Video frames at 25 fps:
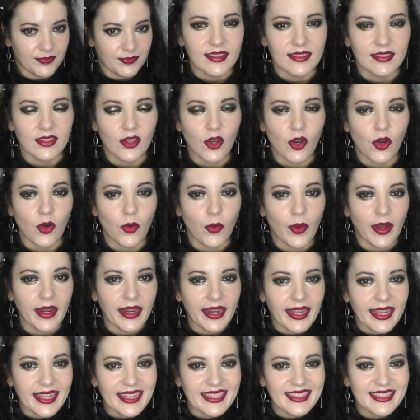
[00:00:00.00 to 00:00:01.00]
So,
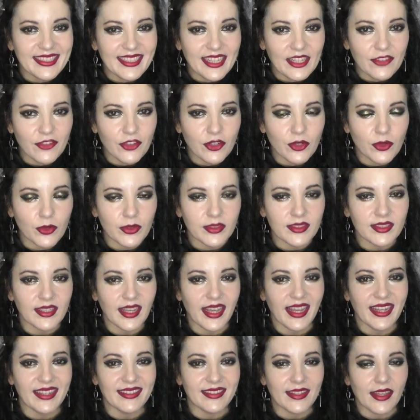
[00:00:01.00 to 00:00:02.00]
when indigenous
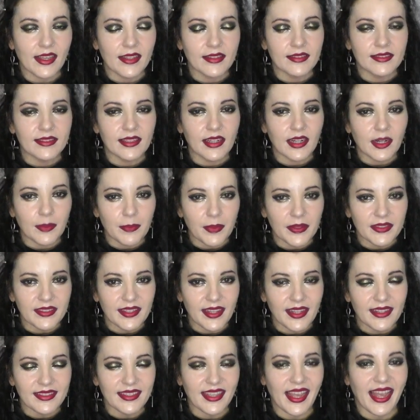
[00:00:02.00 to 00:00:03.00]
is
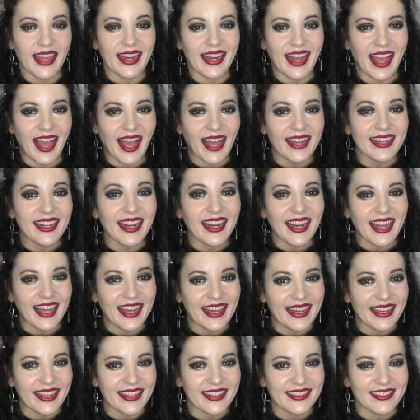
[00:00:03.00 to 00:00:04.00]
interpreted and
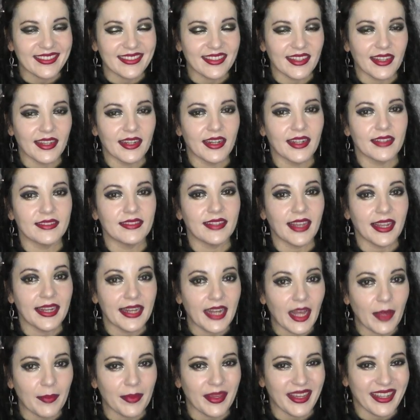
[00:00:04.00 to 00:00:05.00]
analyzed in a
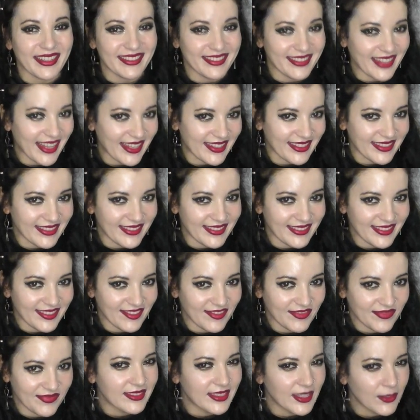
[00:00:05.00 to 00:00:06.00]
dynamic sense,
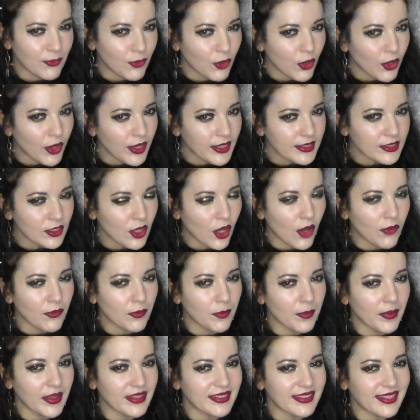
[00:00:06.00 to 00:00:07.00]
devoid of
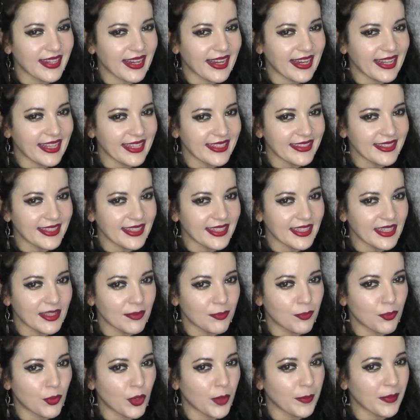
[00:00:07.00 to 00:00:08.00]
misleading
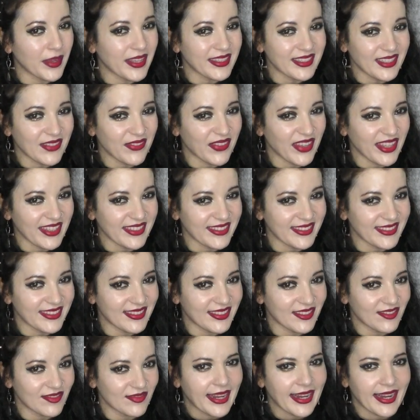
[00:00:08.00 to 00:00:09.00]

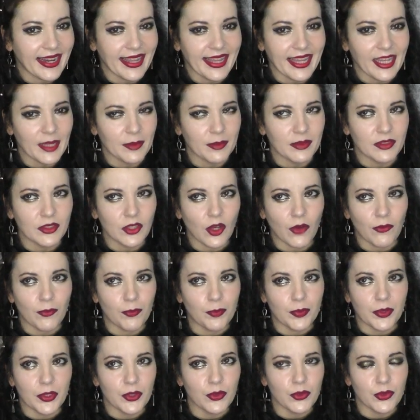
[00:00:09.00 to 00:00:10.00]
primitivist claims
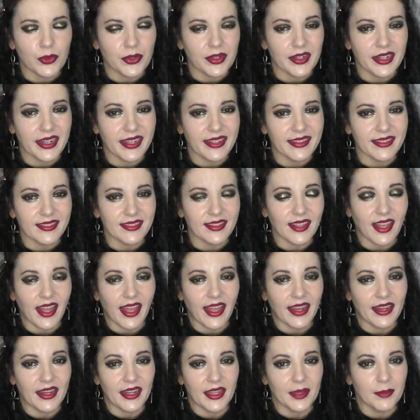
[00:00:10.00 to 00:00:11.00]
of pureness
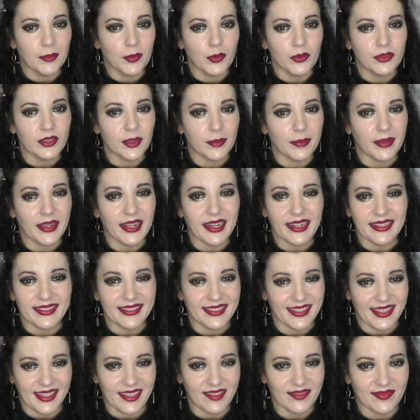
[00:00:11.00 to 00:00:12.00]
and
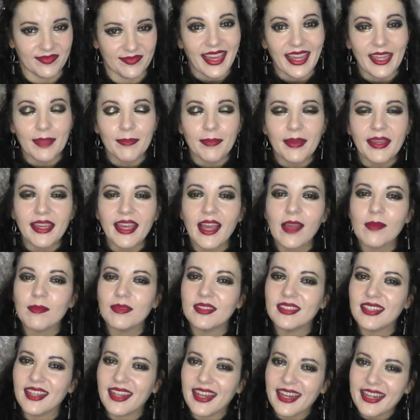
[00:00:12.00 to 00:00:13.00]
immutability, it
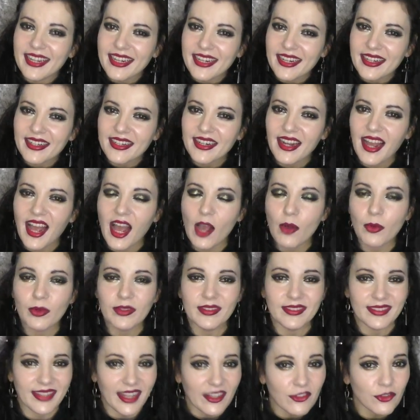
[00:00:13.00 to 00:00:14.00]
becomes clear how
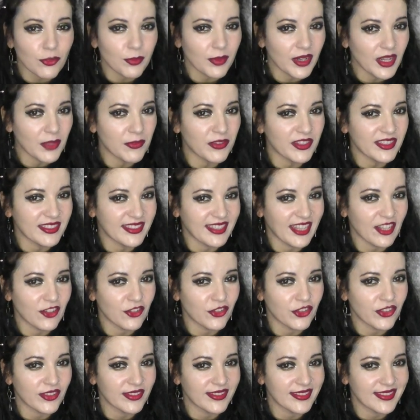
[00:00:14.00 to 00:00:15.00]
such
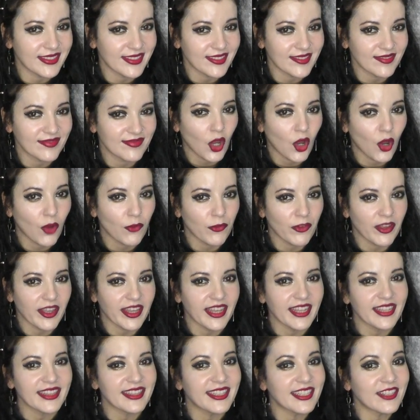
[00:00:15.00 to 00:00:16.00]
manifestations of
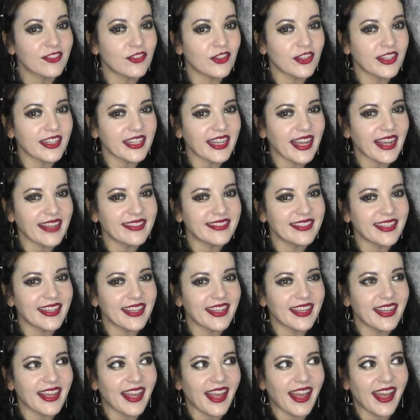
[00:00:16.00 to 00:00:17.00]

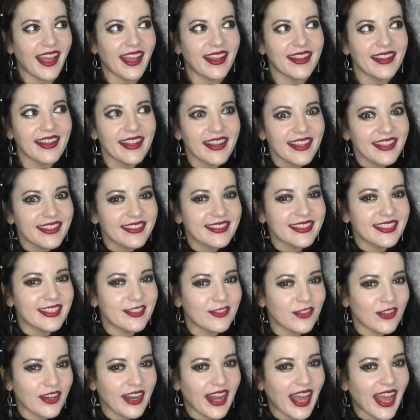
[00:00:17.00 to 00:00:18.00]
indigeneity and
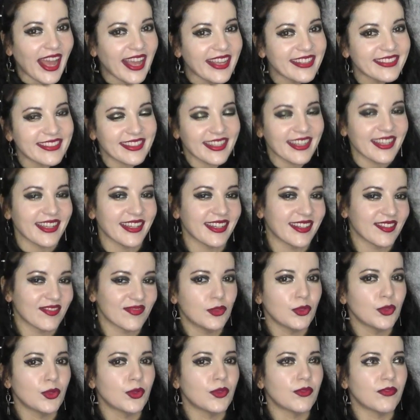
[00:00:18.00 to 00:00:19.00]
indigenizing
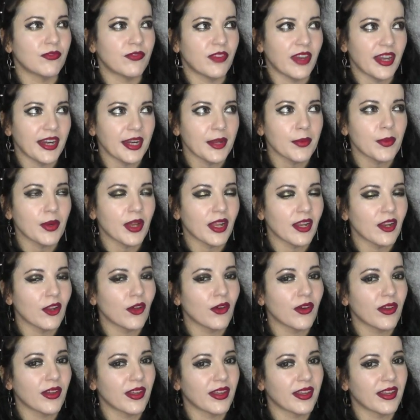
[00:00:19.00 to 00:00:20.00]
do very well
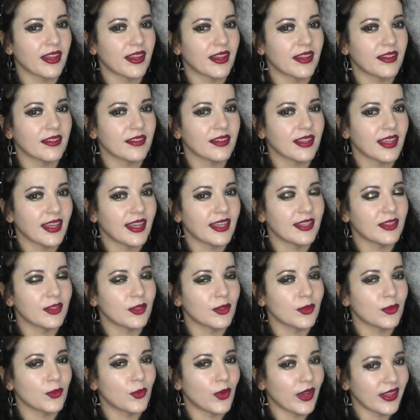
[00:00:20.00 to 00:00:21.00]
occur in
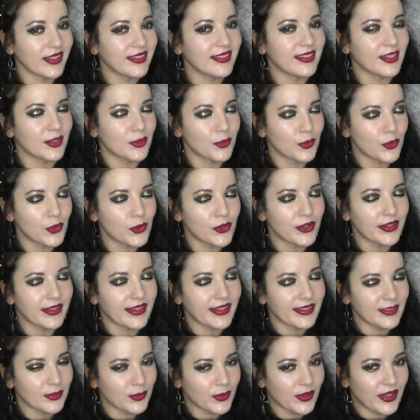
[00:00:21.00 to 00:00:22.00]
the Western world
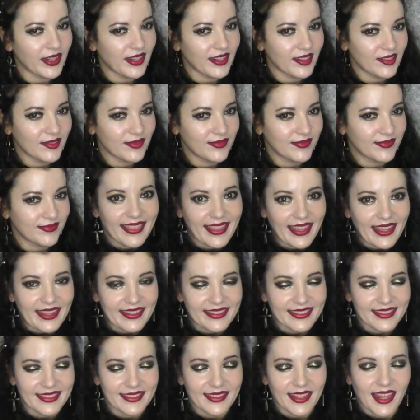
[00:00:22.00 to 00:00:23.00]
as well.
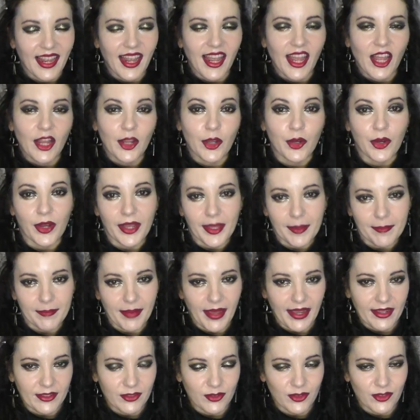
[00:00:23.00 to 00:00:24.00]
Thus, going
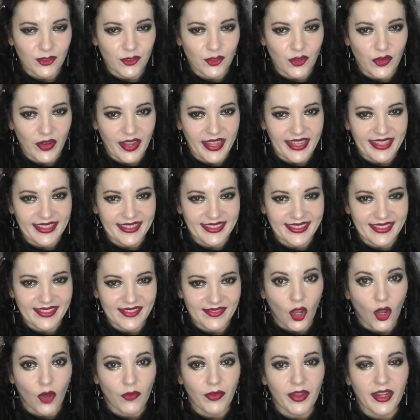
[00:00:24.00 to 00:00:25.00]
back to the traits
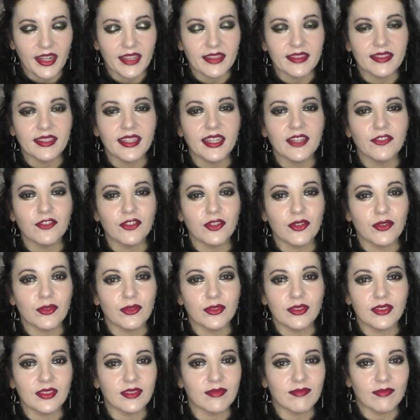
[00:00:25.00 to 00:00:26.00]
of an
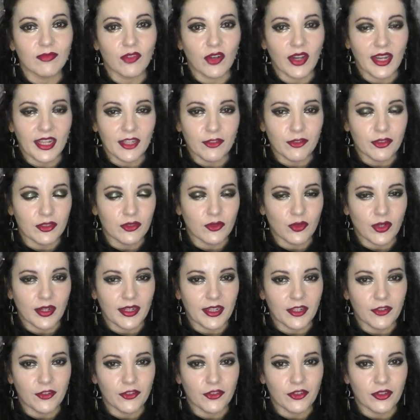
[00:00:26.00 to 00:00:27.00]
indigenous religious
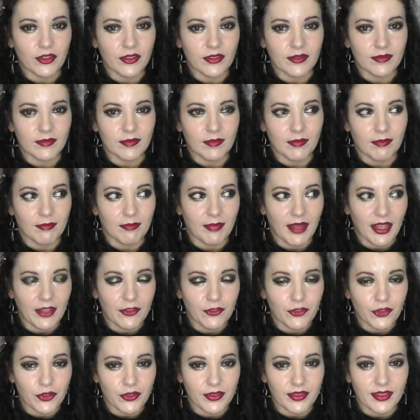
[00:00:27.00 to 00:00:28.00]
tradition
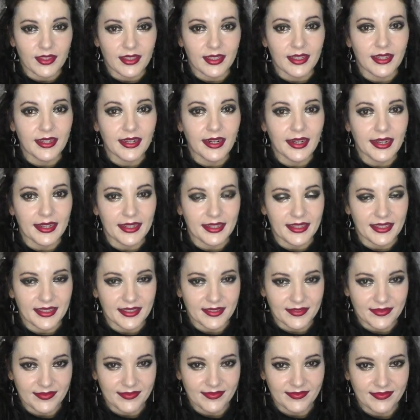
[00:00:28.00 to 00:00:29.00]
mentioned
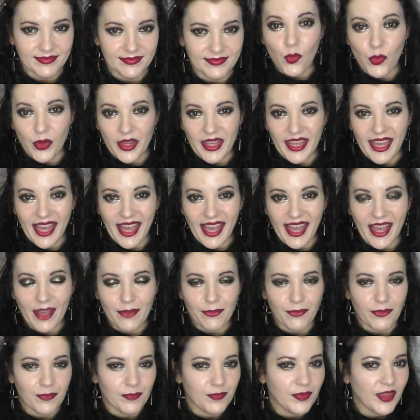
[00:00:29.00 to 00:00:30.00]
earlier, we
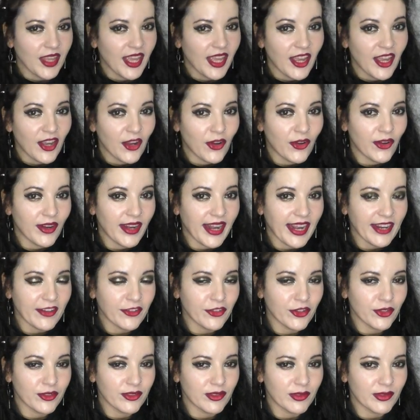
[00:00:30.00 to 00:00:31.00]
have
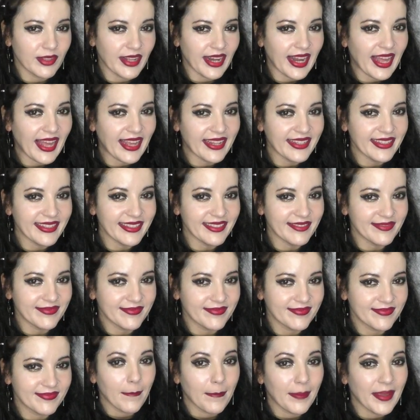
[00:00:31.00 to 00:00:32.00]
connection to the land,
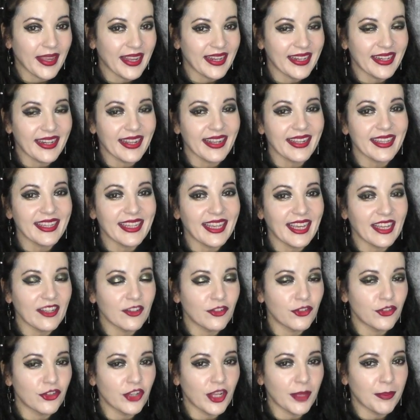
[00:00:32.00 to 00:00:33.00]
being
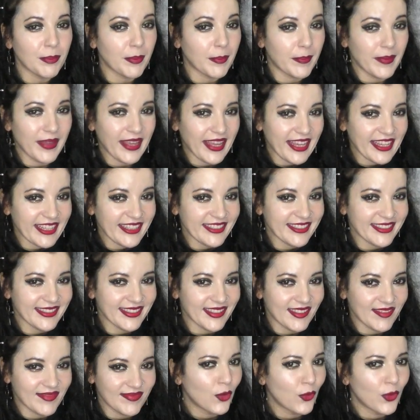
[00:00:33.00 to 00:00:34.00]
kinship based,
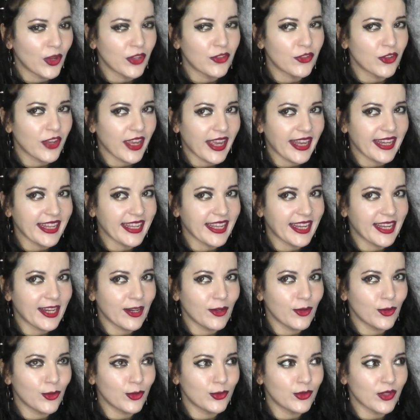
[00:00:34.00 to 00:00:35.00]
which can
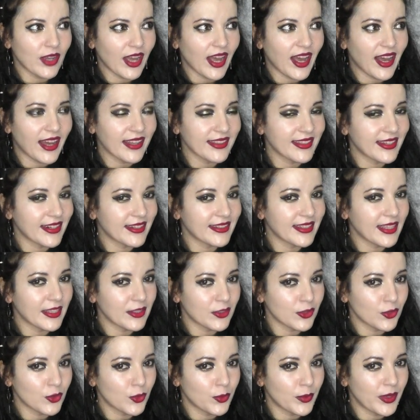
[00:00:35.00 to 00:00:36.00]
include other than
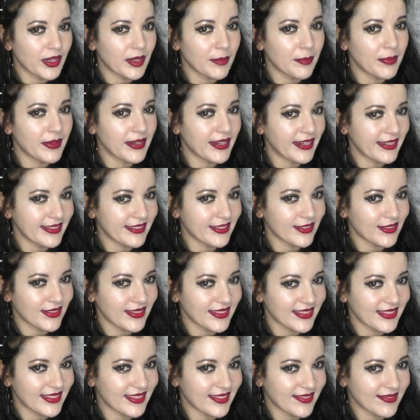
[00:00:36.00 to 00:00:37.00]
human
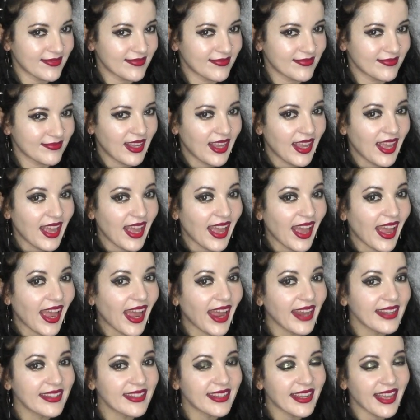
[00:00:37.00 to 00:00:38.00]
persons,
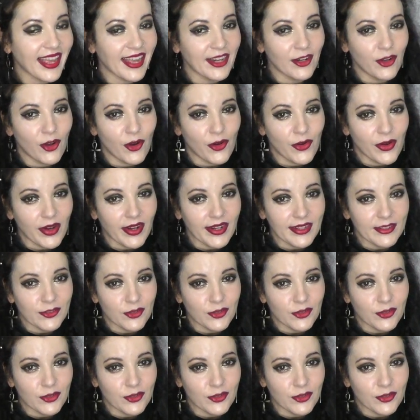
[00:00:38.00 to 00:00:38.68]
and an oral